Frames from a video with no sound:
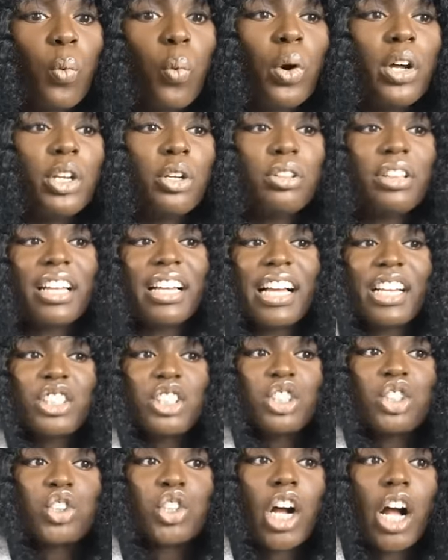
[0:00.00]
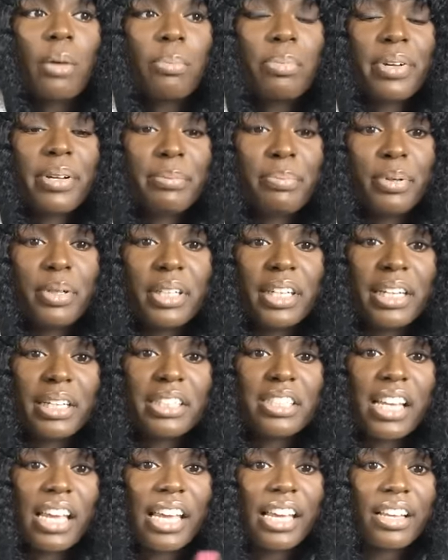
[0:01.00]
What do you think I should drop and put
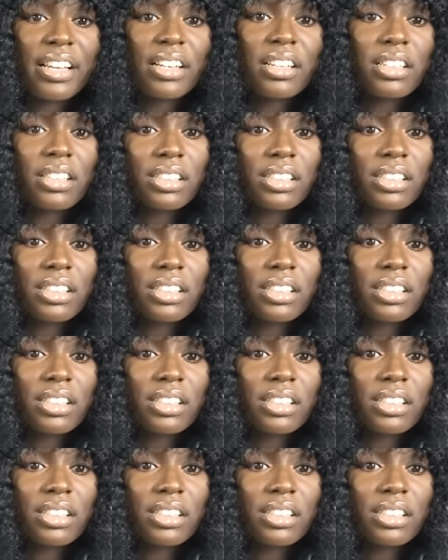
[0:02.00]
and take?